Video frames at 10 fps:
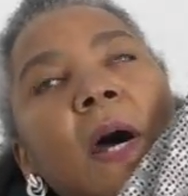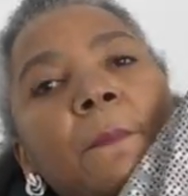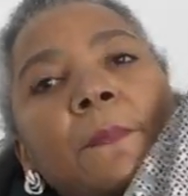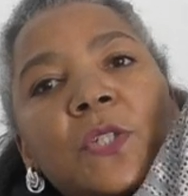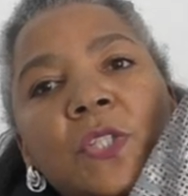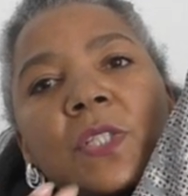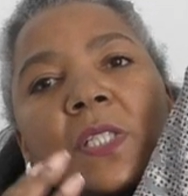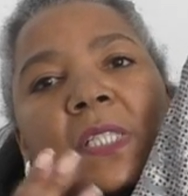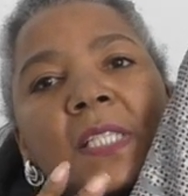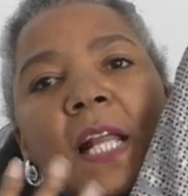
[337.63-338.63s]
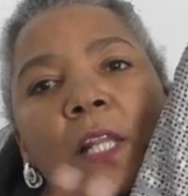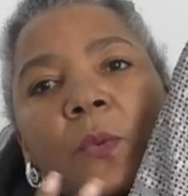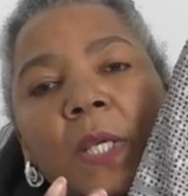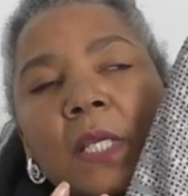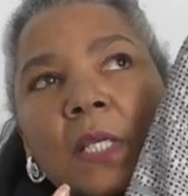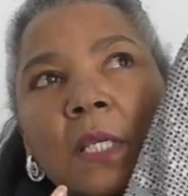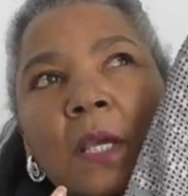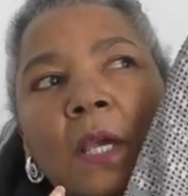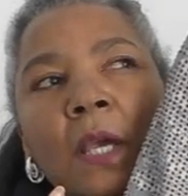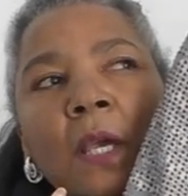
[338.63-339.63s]
a mustard yellowy
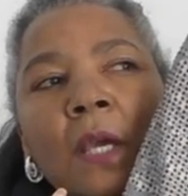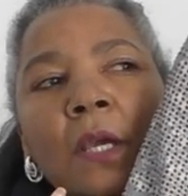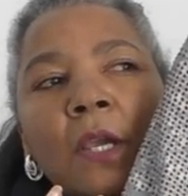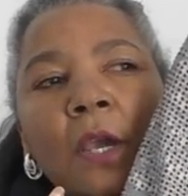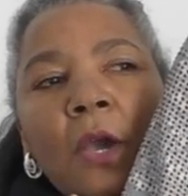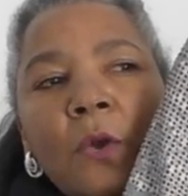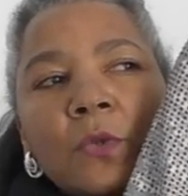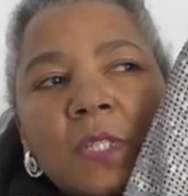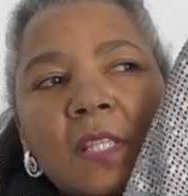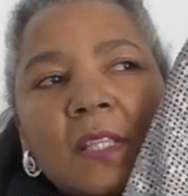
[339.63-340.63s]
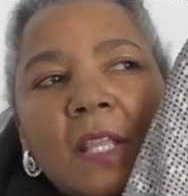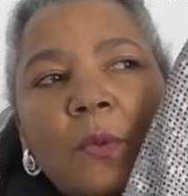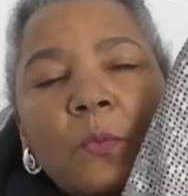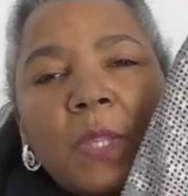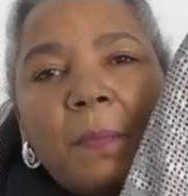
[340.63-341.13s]
coat with a